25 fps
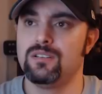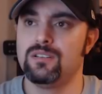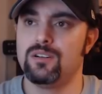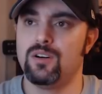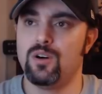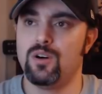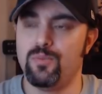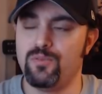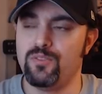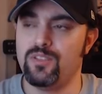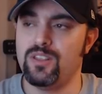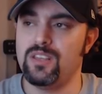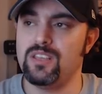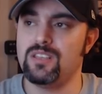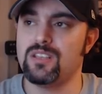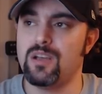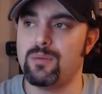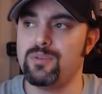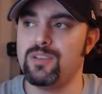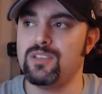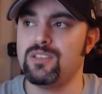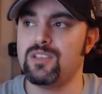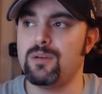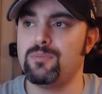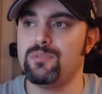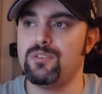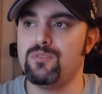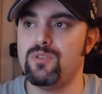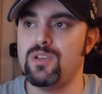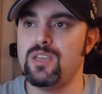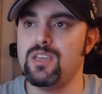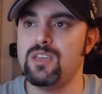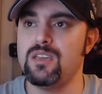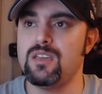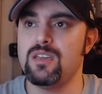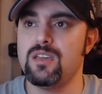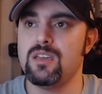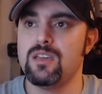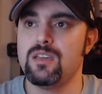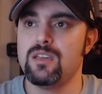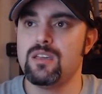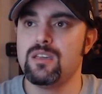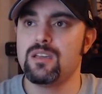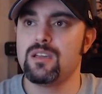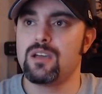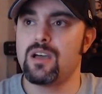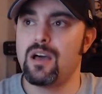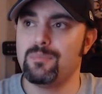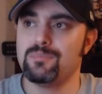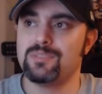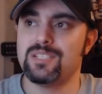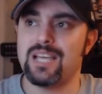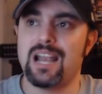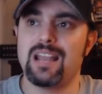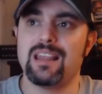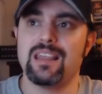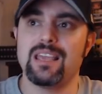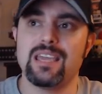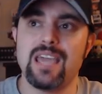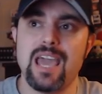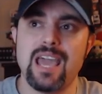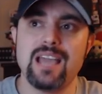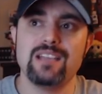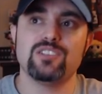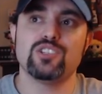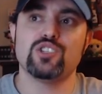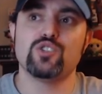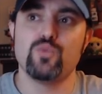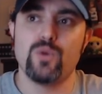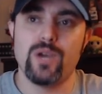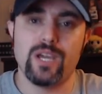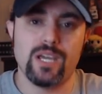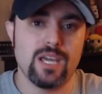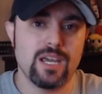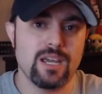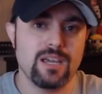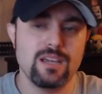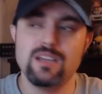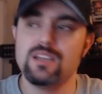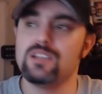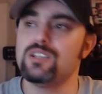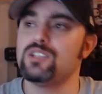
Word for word: Hopefully, WWE comes out of the gate swinging,